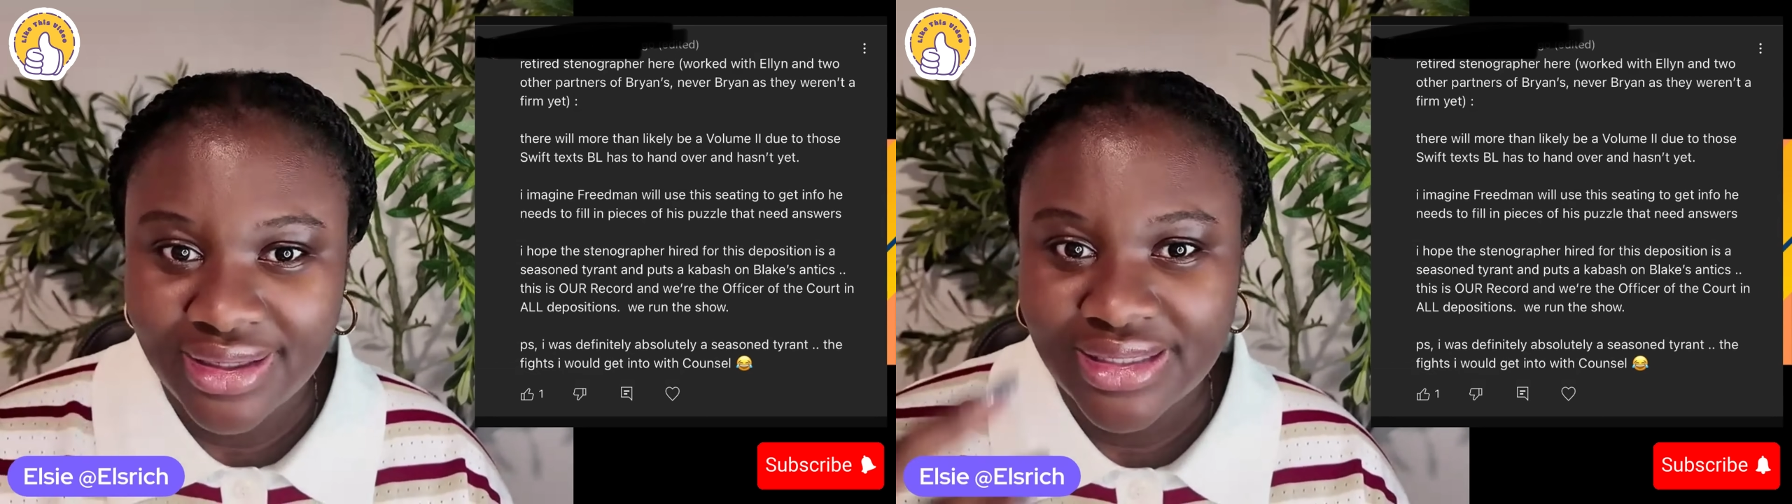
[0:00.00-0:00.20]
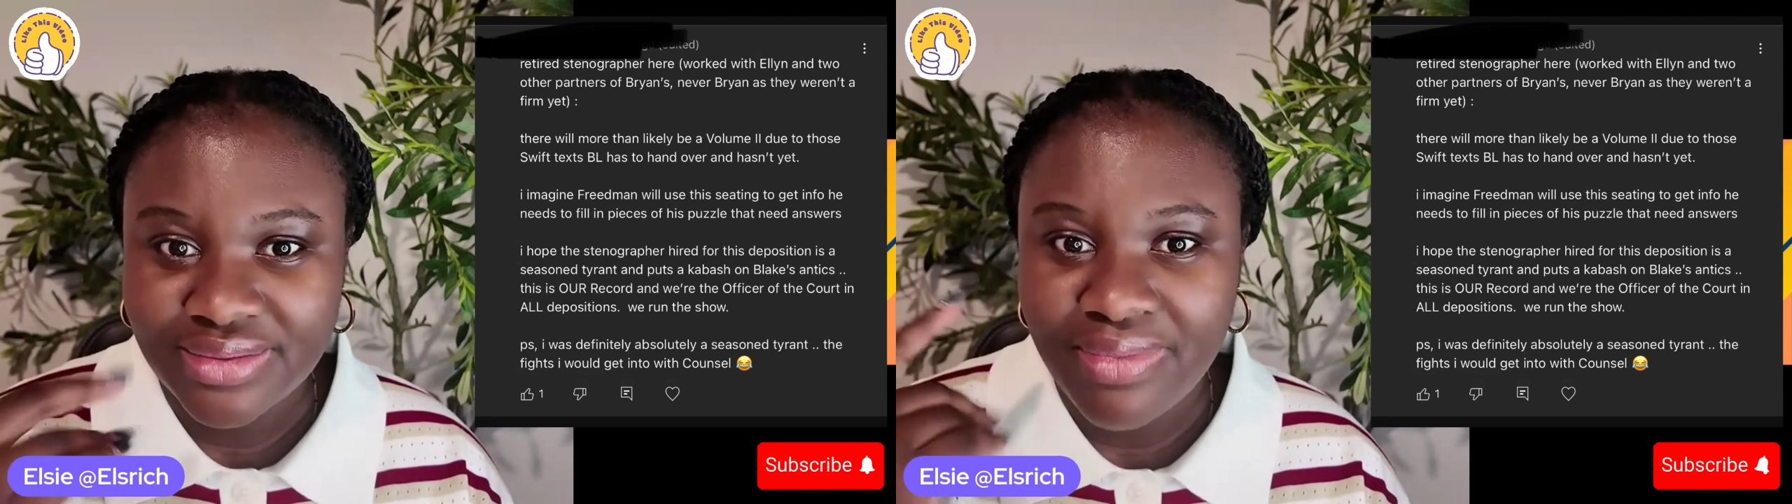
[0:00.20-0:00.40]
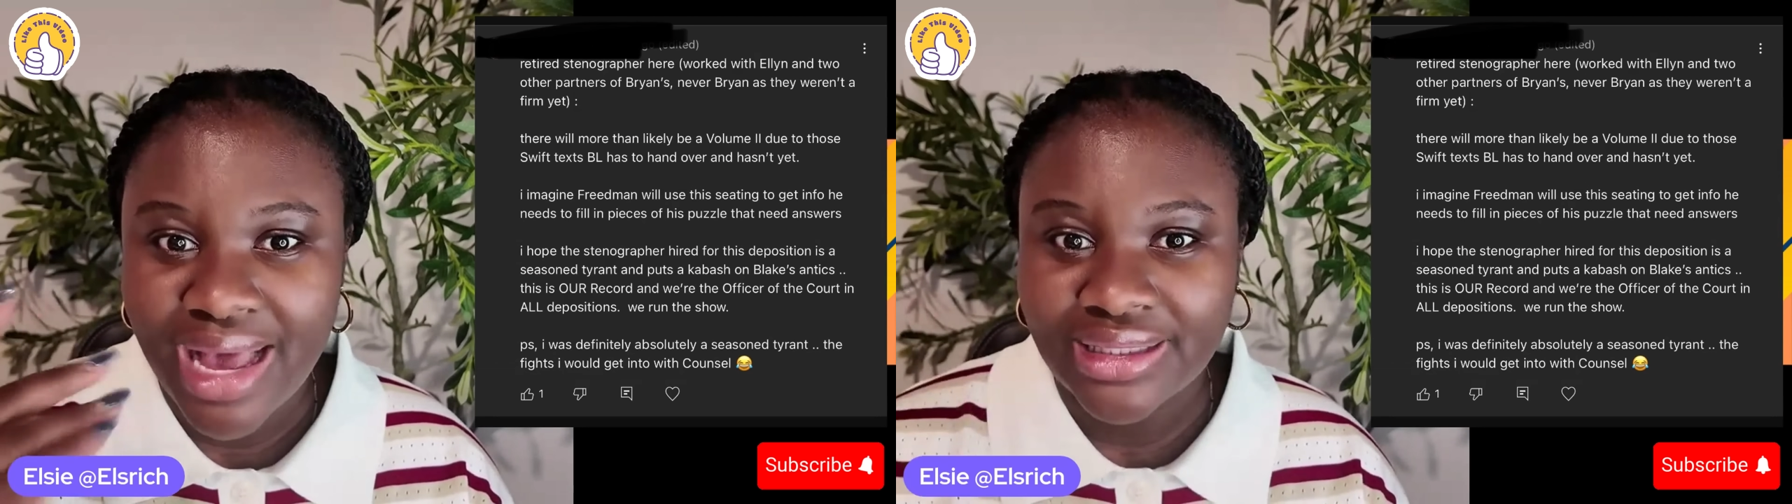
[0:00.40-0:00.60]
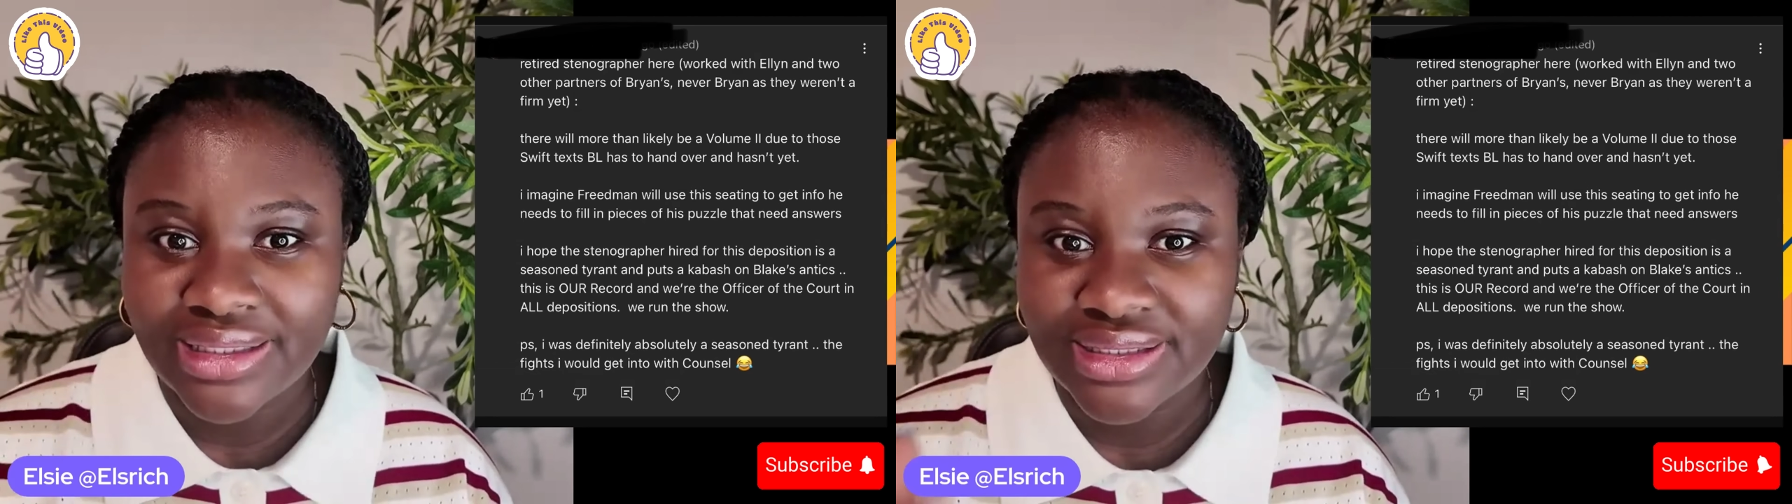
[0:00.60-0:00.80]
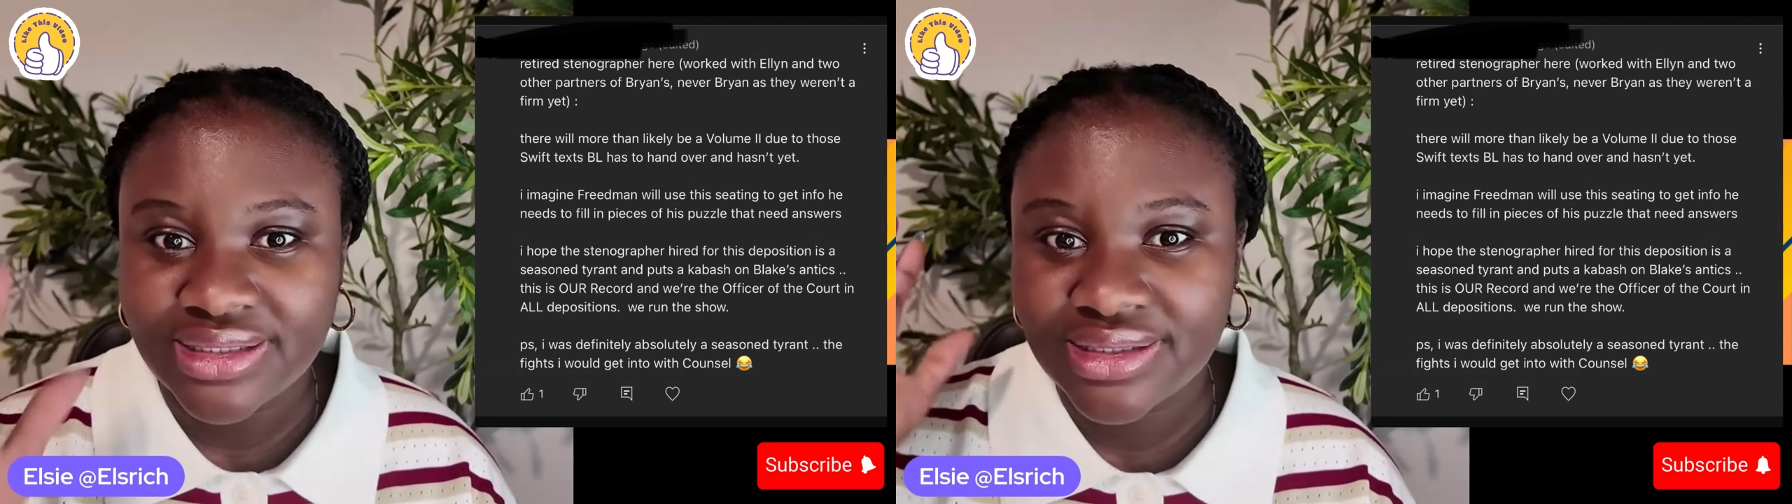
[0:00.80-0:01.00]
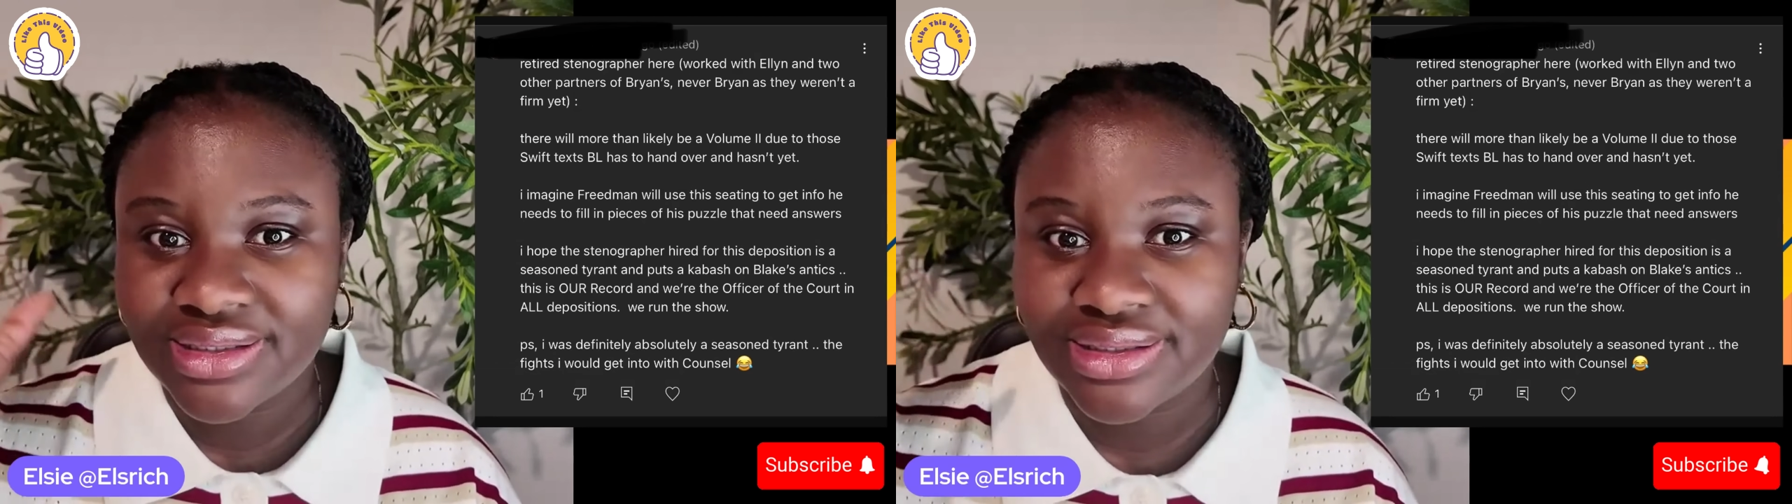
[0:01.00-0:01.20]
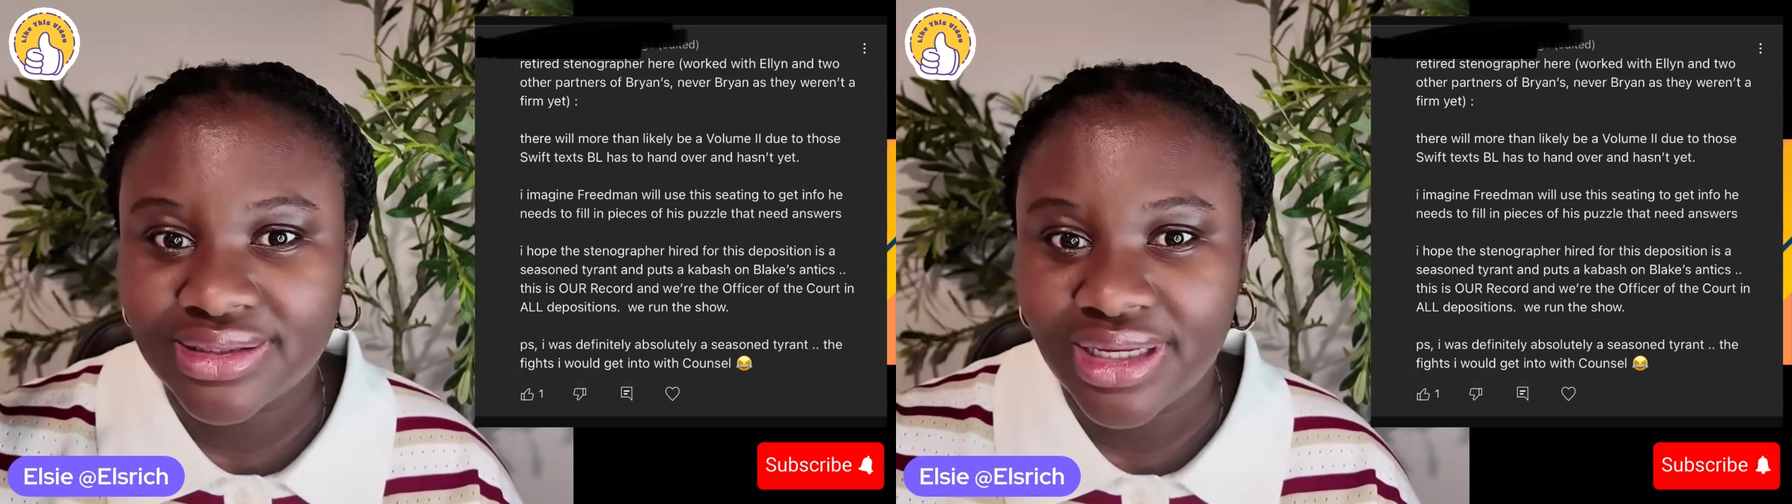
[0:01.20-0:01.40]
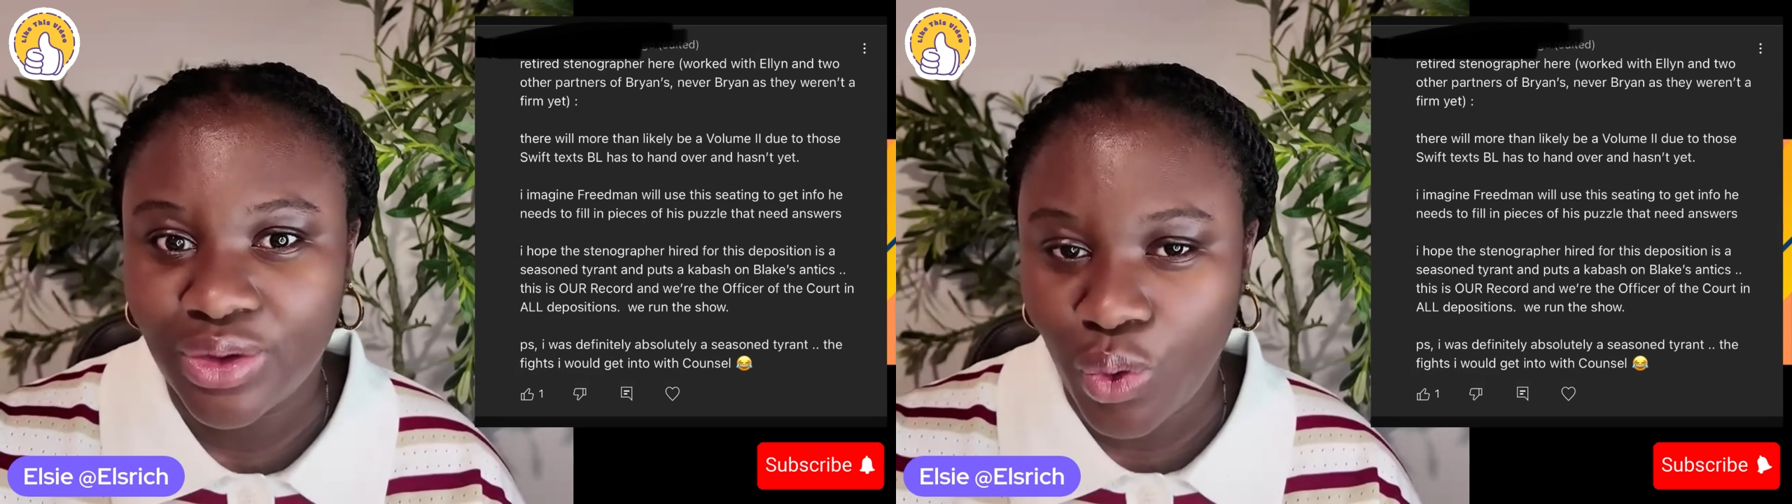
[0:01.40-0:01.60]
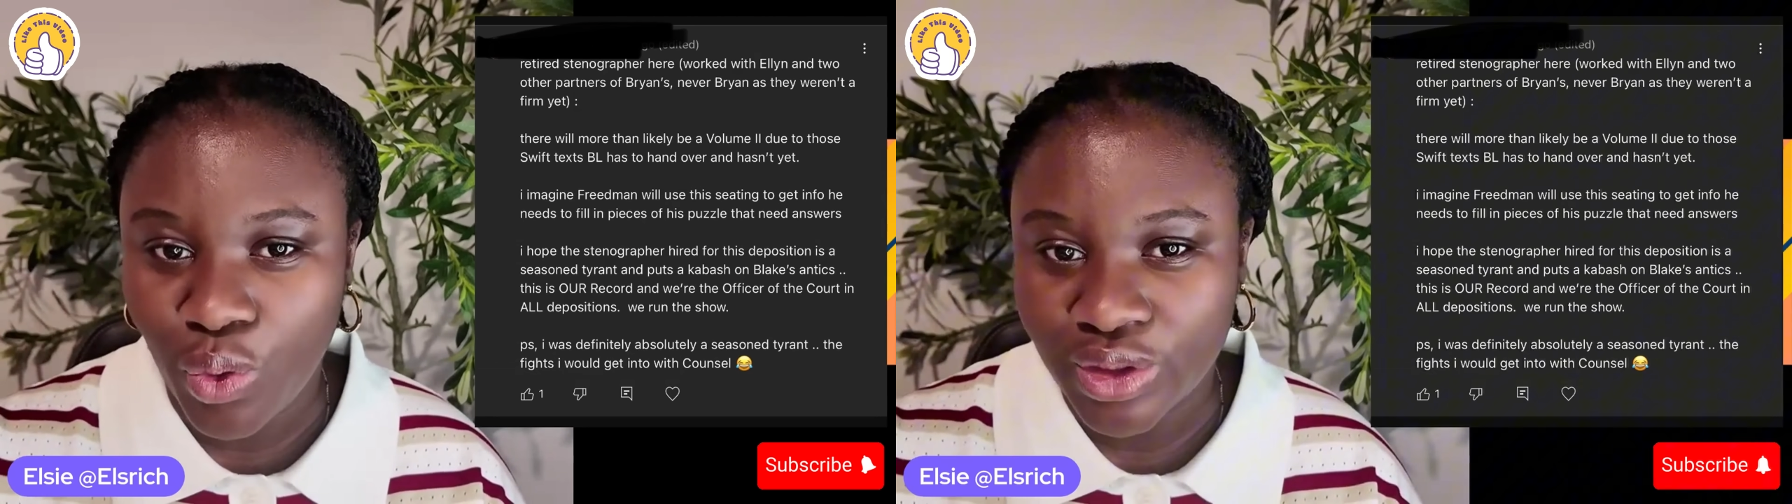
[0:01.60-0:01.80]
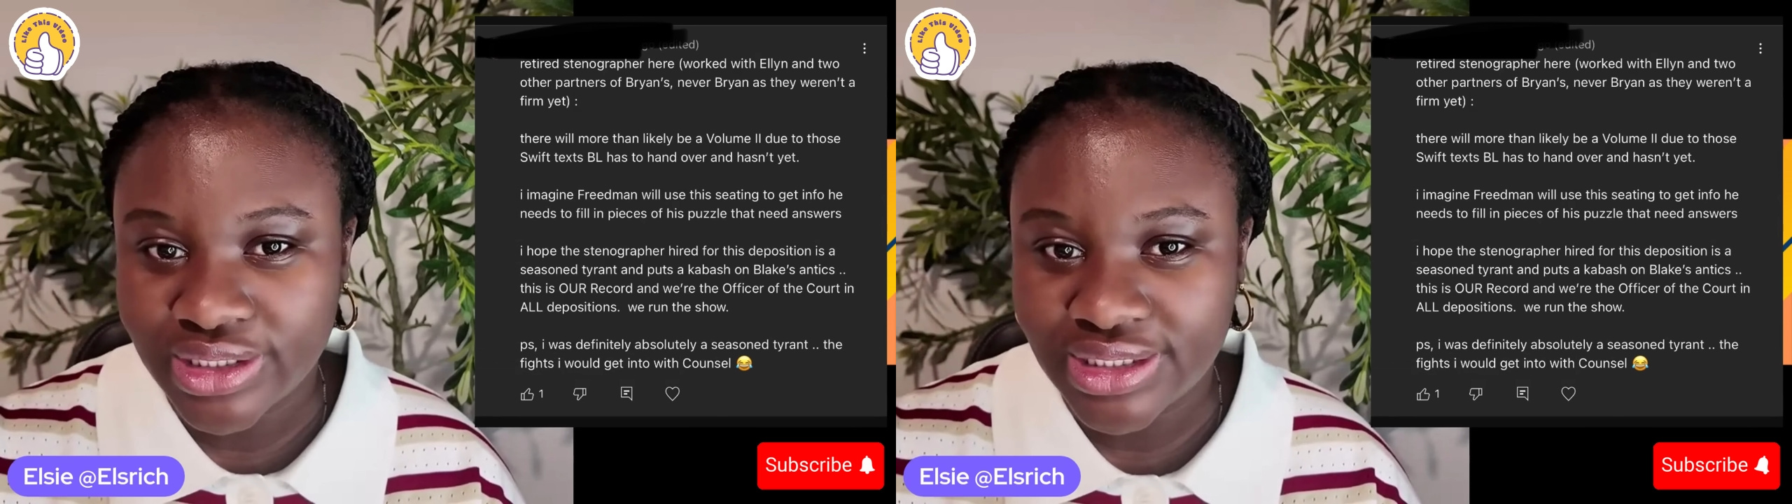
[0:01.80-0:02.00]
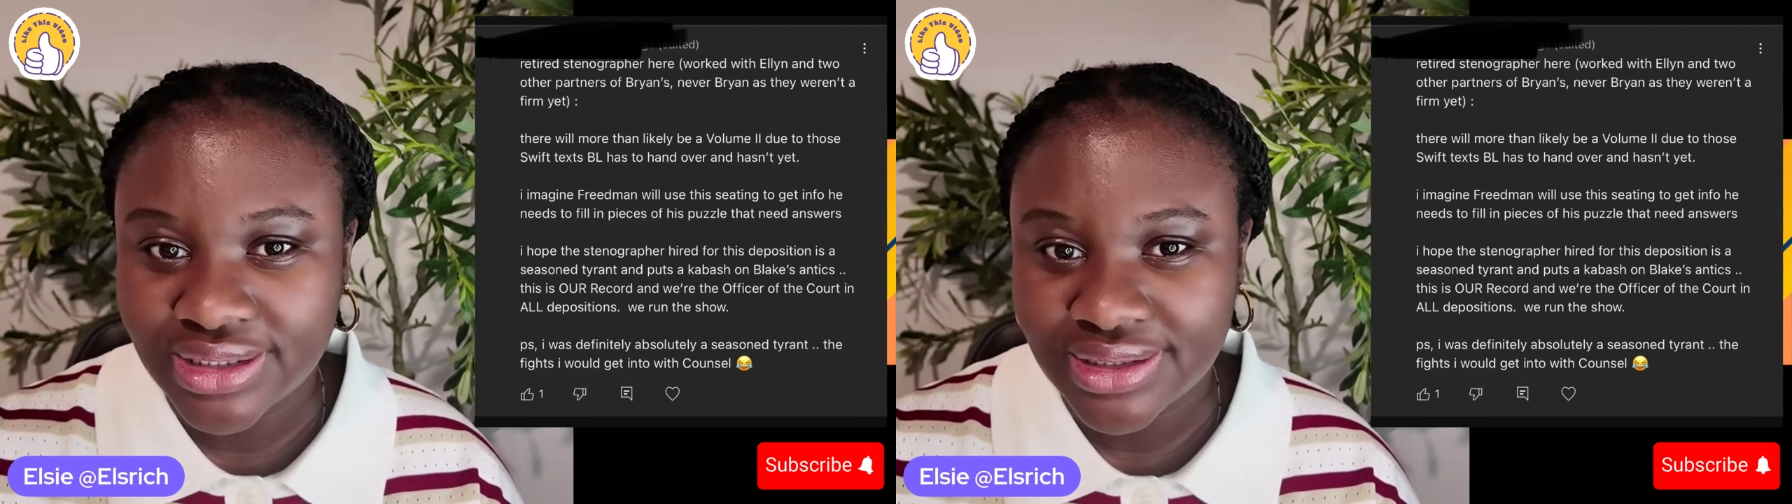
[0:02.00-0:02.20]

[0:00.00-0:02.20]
is malice in court,